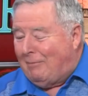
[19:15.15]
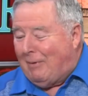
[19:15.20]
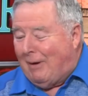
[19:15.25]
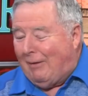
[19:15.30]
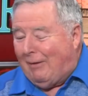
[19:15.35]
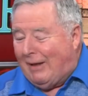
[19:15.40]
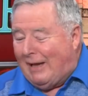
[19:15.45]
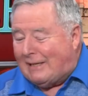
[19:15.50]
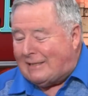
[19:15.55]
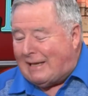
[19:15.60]

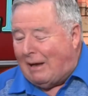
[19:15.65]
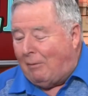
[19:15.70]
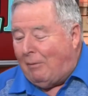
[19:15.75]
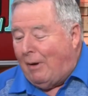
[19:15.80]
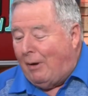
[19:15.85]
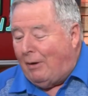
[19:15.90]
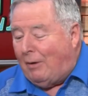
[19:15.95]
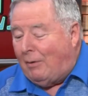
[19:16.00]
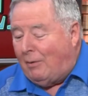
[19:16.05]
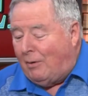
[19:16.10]
really is. Now,
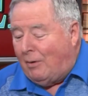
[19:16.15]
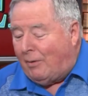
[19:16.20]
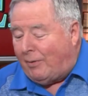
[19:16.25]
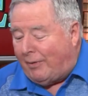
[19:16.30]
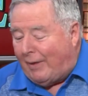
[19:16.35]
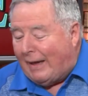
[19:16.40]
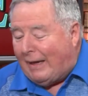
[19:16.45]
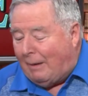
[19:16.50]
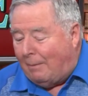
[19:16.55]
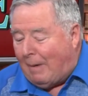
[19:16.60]
you, you
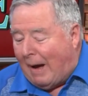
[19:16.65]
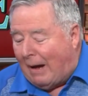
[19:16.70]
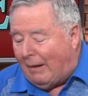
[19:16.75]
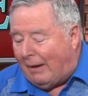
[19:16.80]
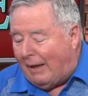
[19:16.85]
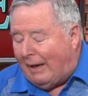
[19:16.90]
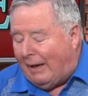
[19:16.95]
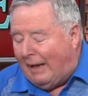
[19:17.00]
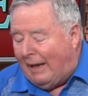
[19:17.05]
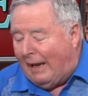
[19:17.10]
think
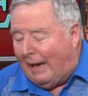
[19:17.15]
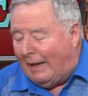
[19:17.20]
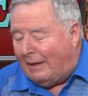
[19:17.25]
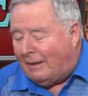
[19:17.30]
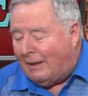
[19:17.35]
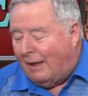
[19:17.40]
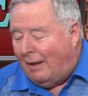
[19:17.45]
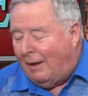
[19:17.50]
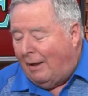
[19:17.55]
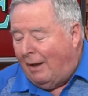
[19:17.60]
about it, and